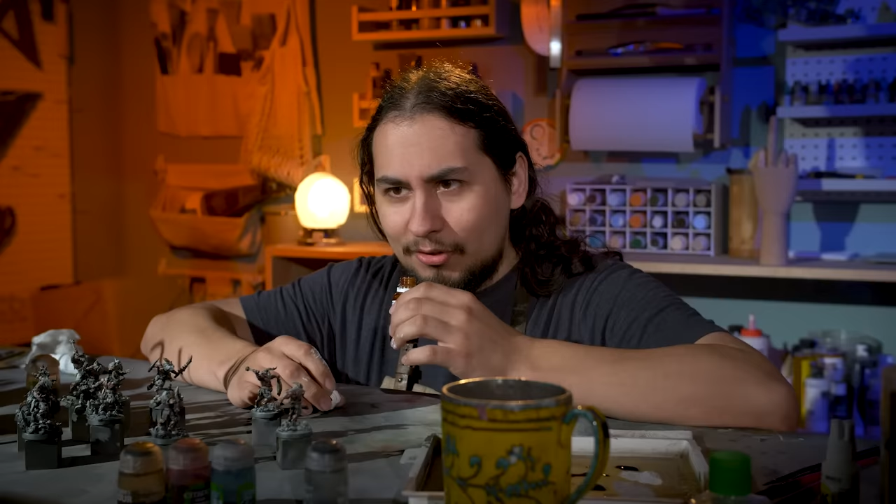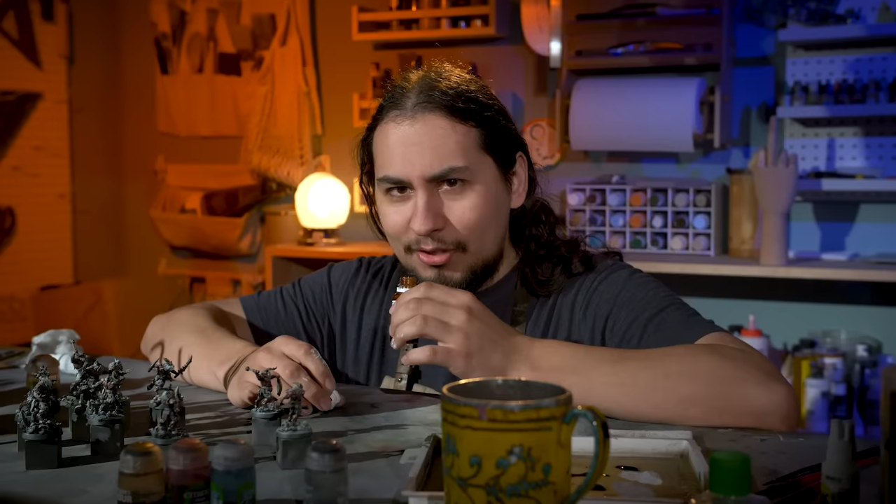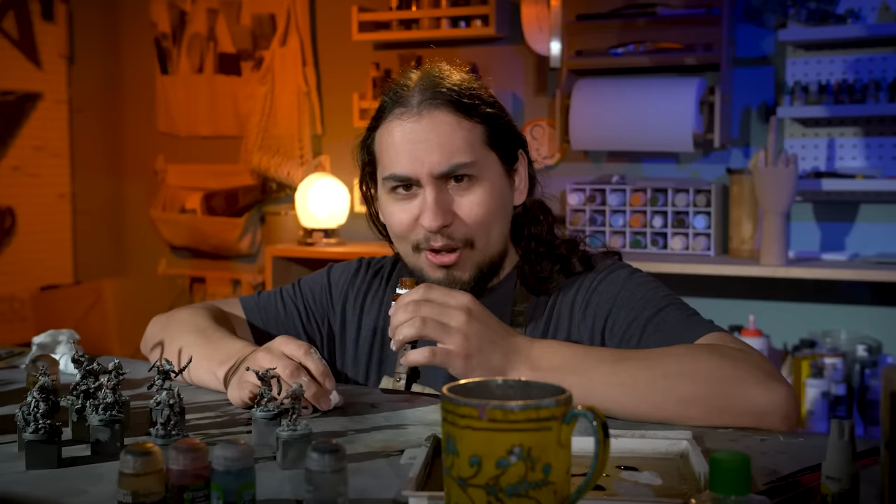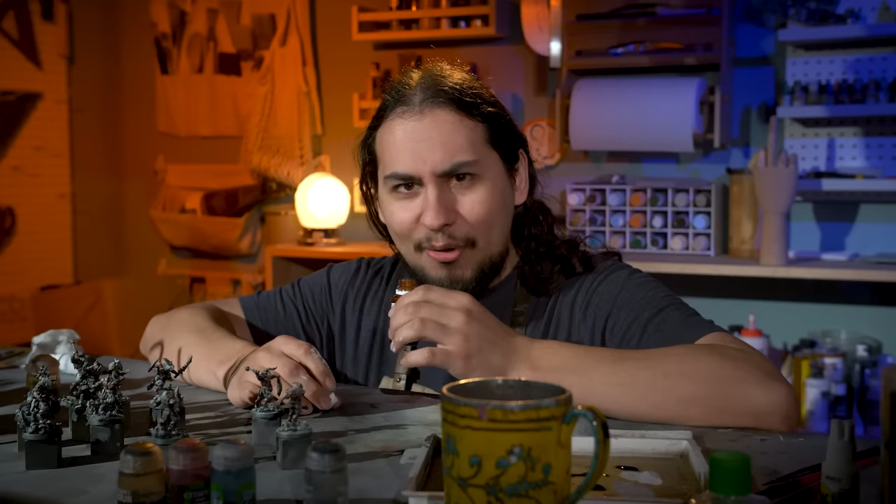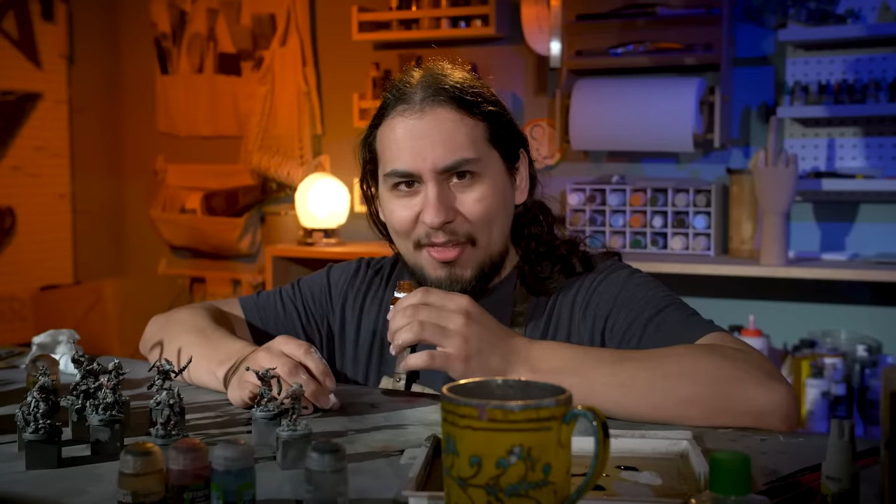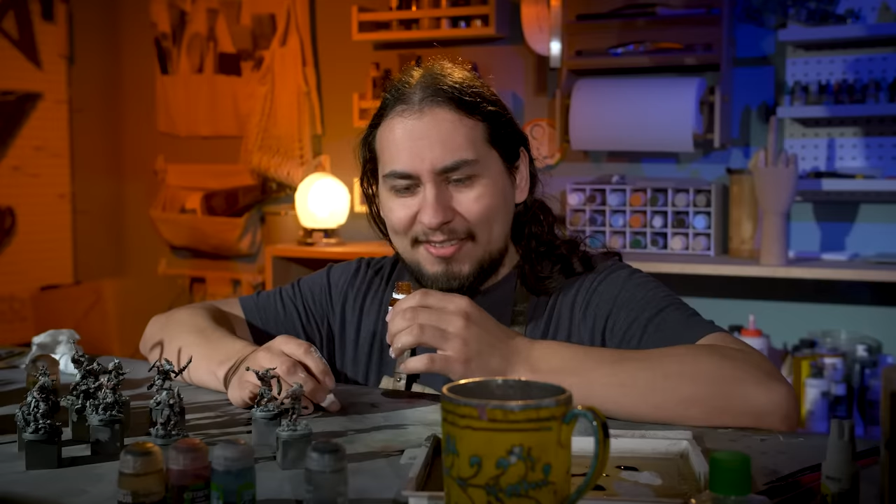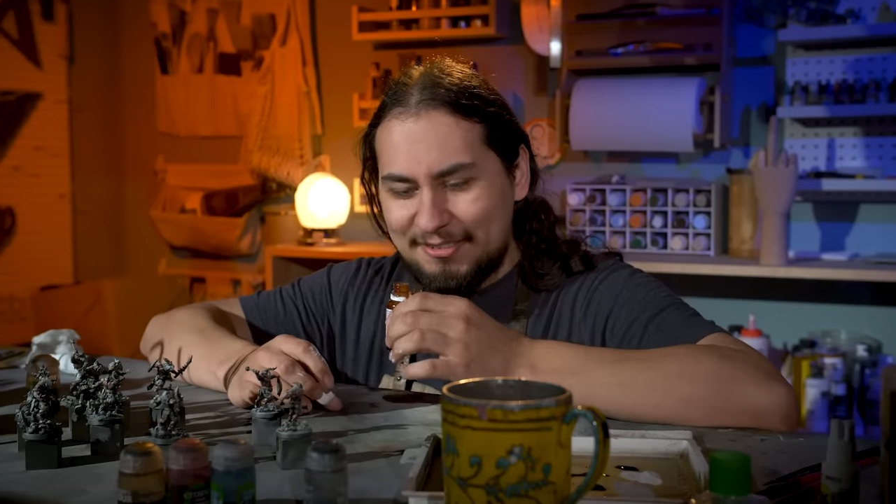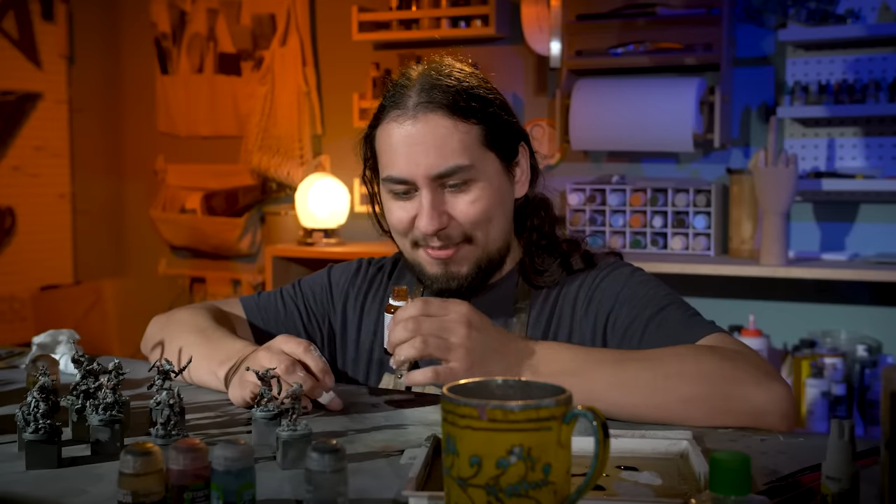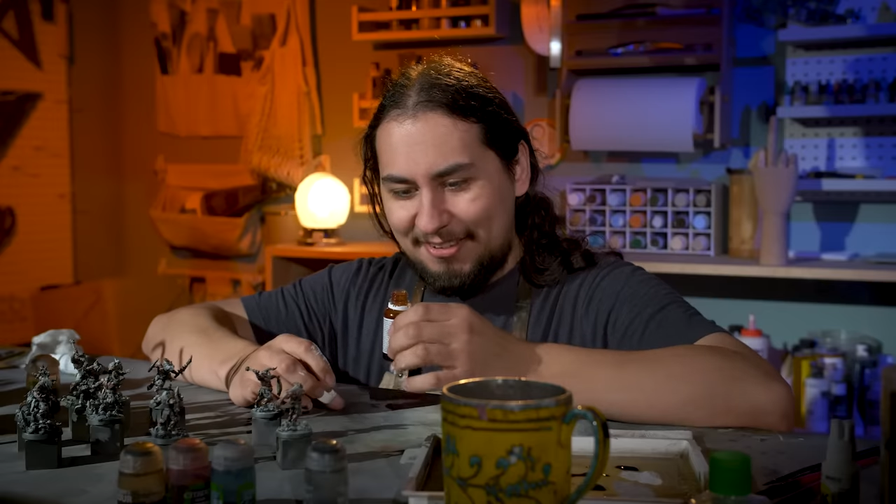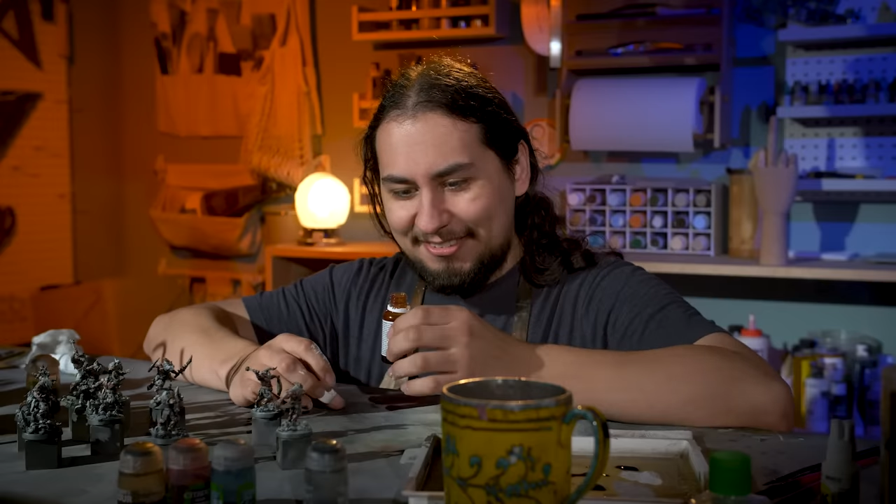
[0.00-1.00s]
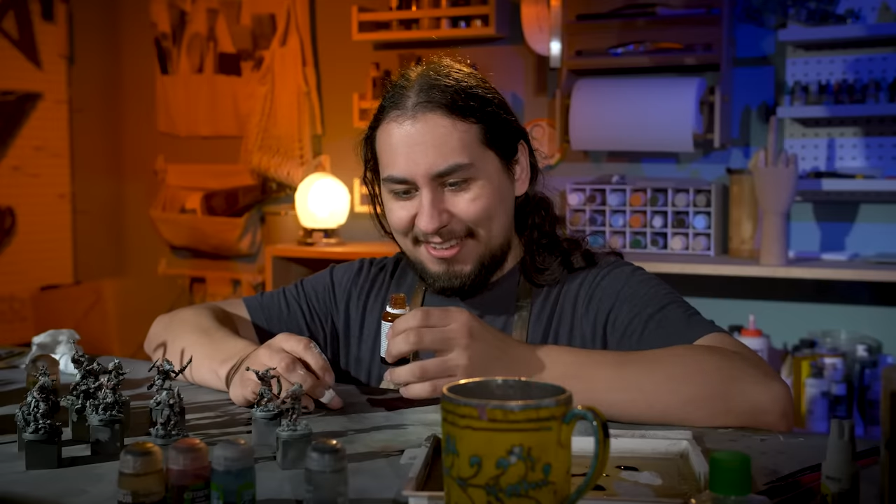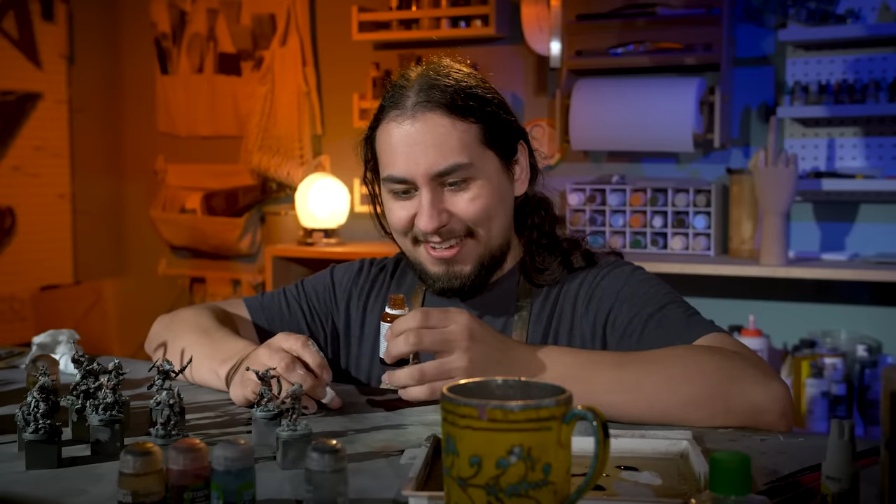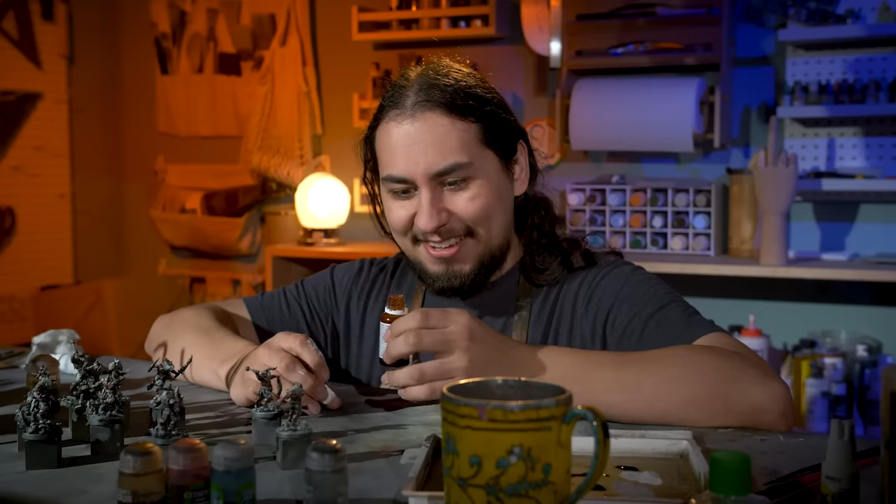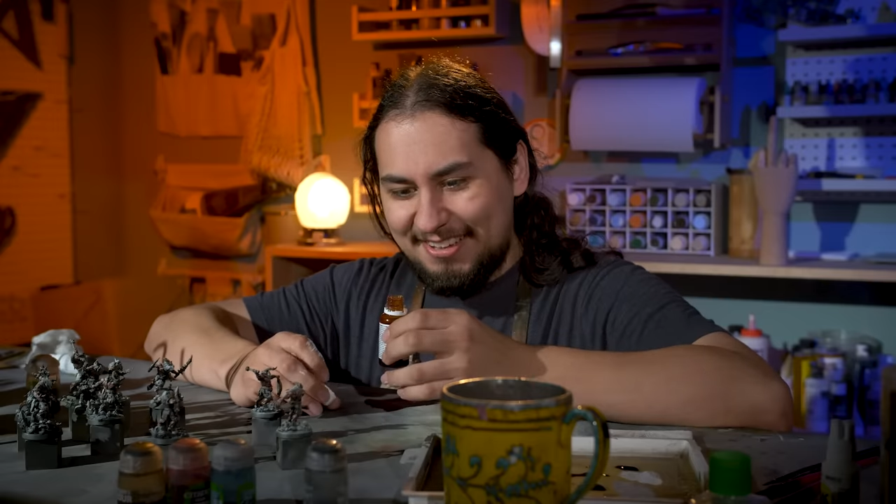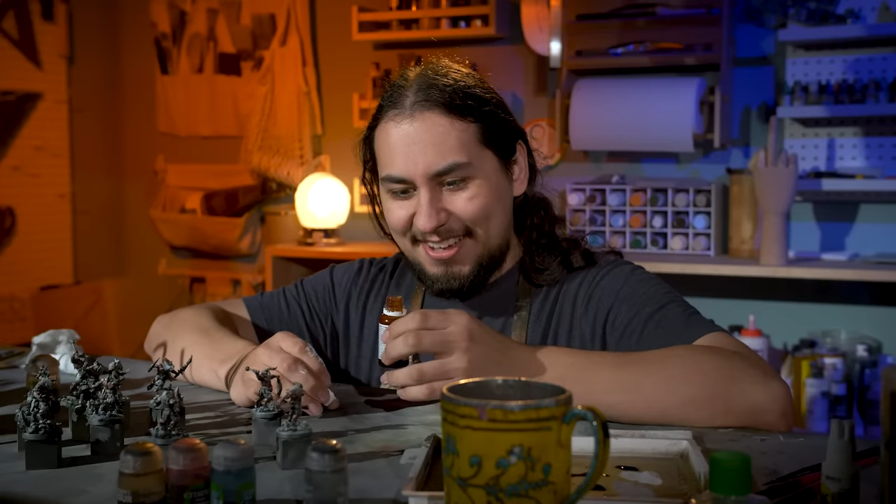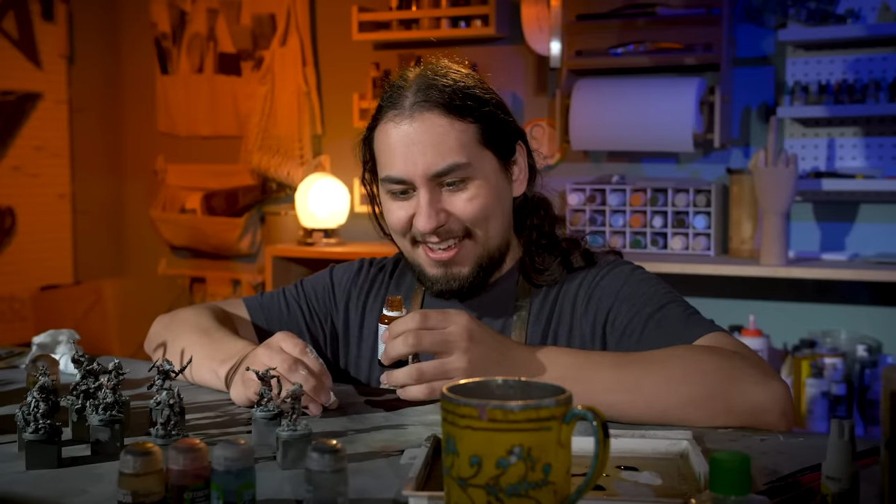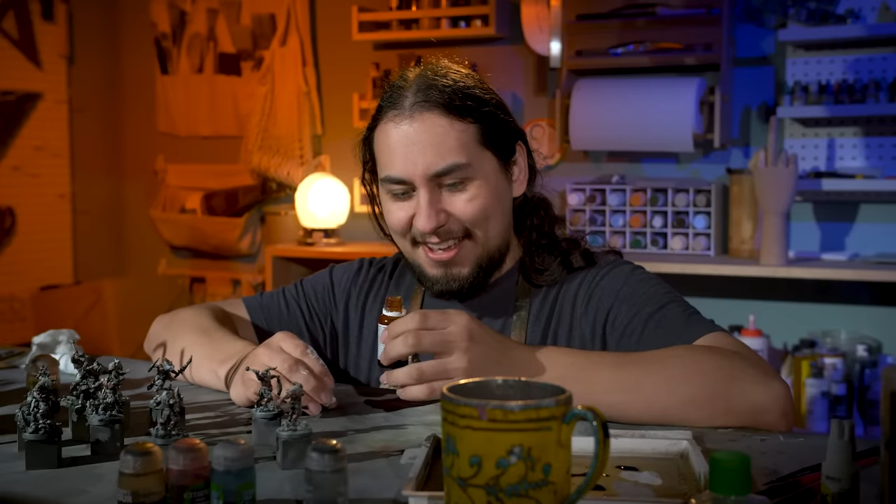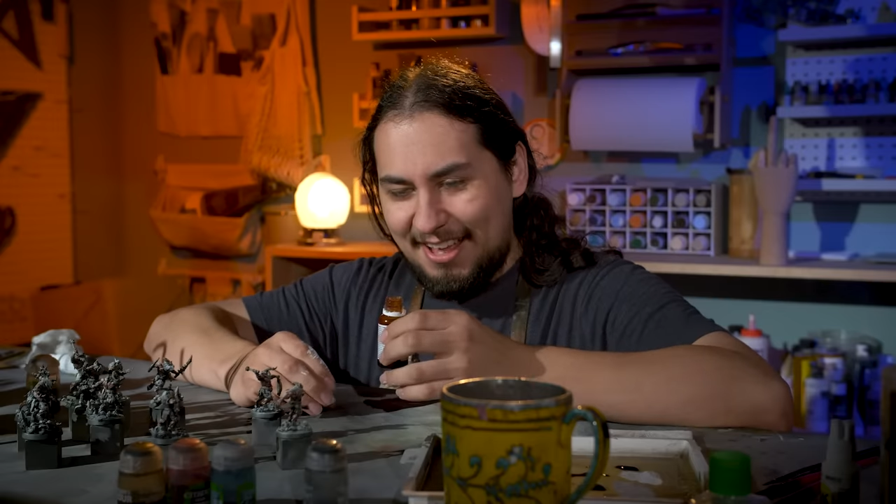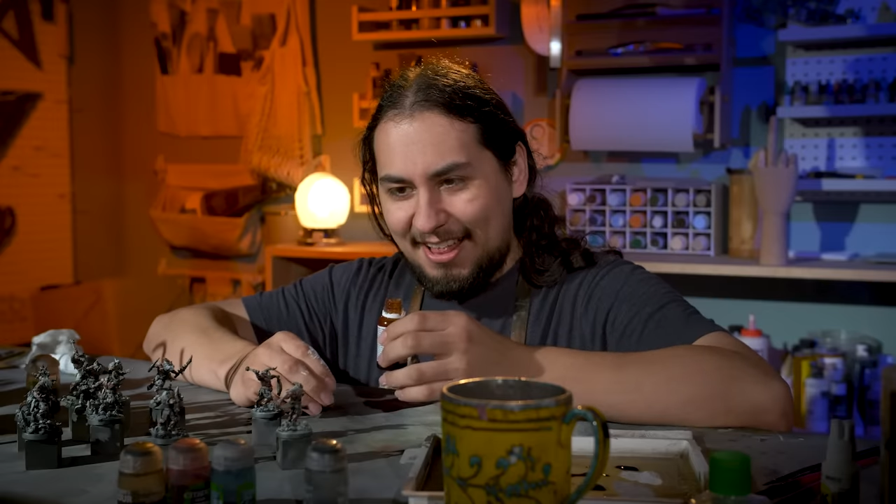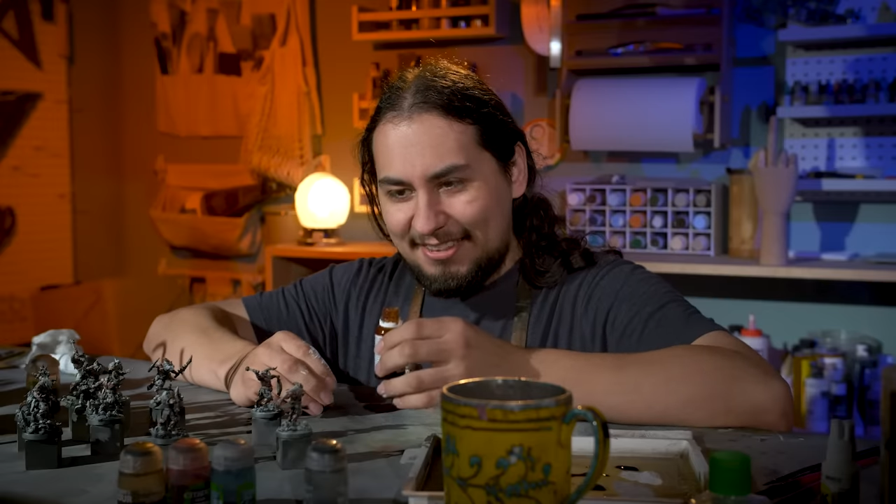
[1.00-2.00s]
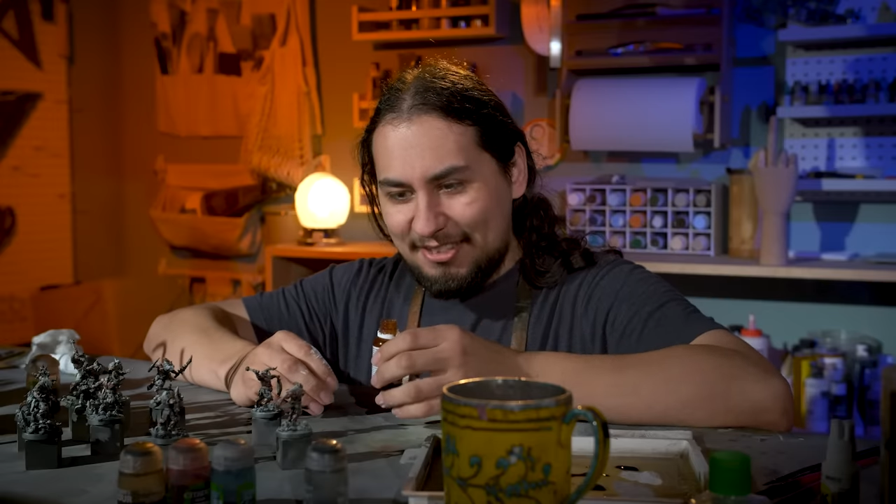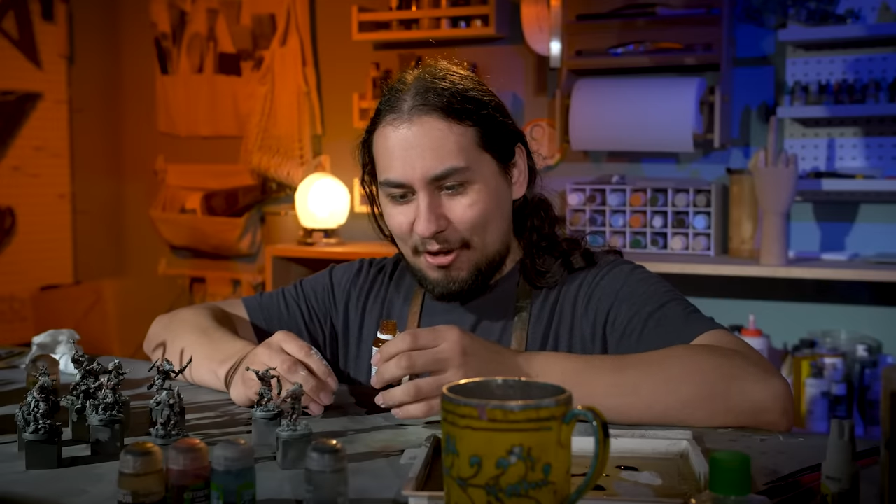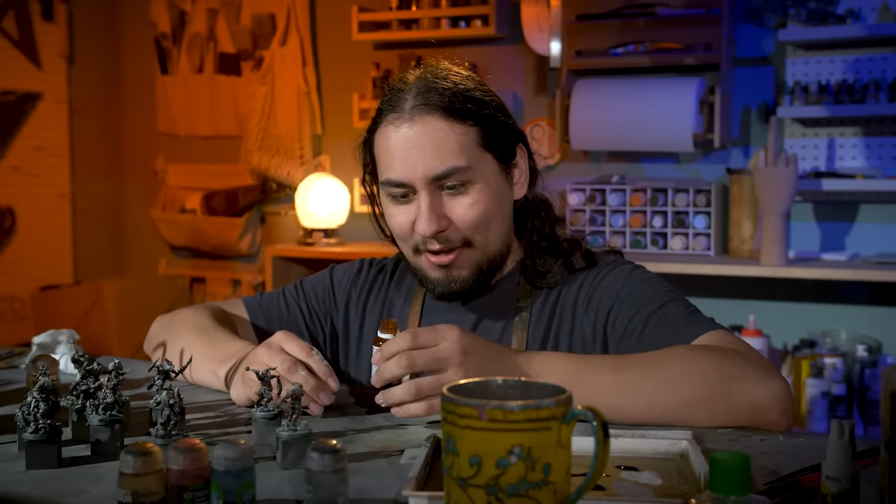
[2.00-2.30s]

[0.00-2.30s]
Do you know what that smells like? That's...